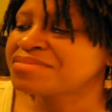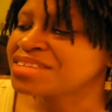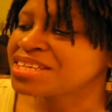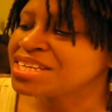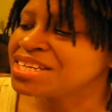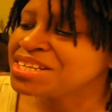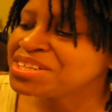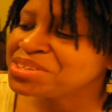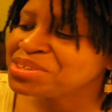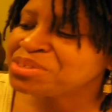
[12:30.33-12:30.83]

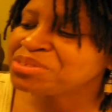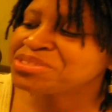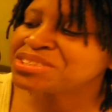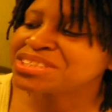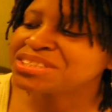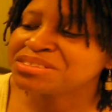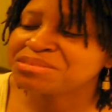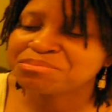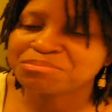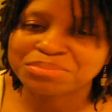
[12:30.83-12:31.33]
and
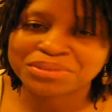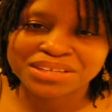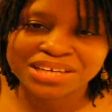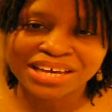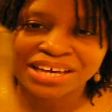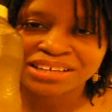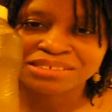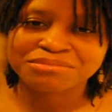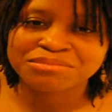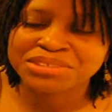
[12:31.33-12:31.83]
using
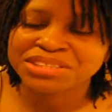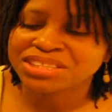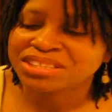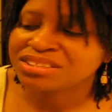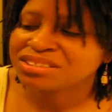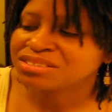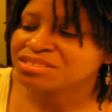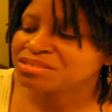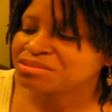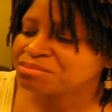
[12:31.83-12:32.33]
plant, you
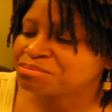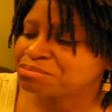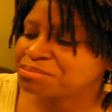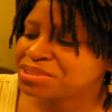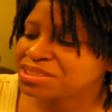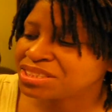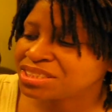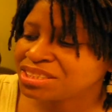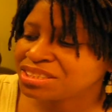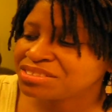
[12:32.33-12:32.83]
know,
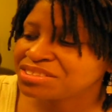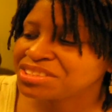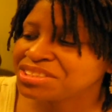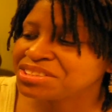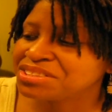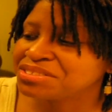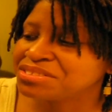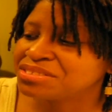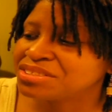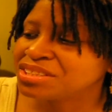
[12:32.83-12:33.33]

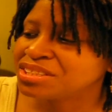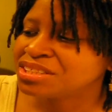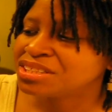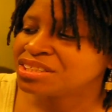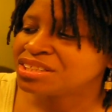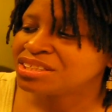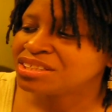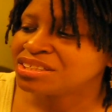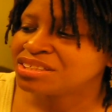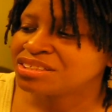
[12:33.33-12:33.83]
material
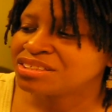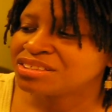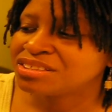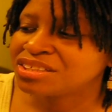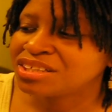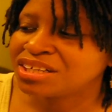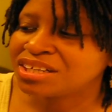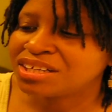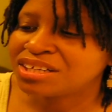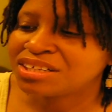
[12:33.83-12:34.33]

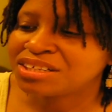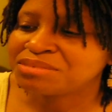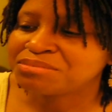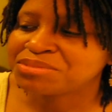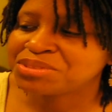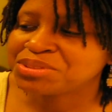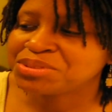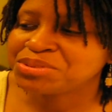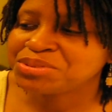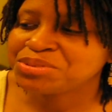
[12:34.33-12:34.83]

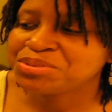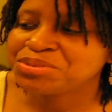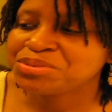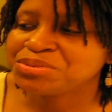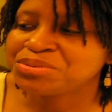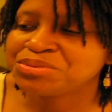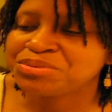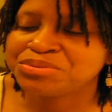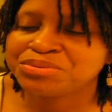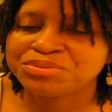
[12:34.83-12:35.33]

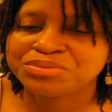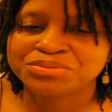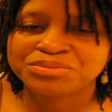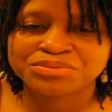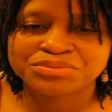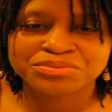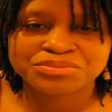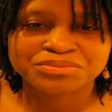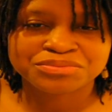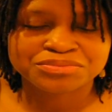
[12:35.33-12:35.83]
to
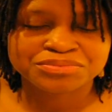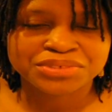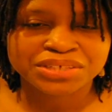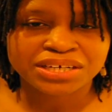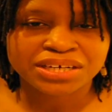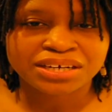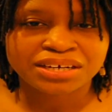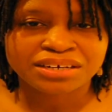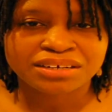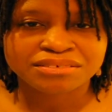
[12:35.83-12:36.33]

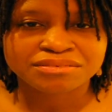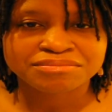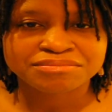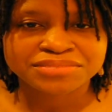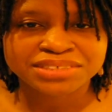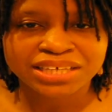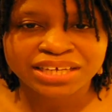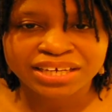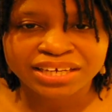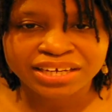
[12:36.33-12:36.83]

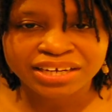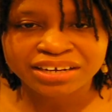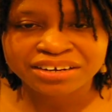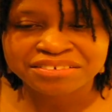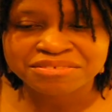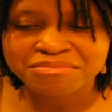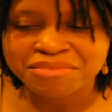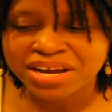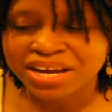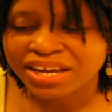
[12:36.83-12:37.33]
take care
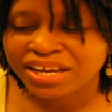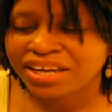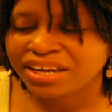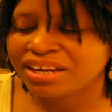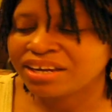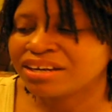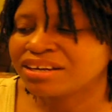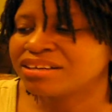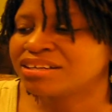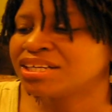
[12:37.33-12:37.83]
of my
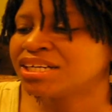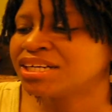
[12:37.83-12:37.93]
hair.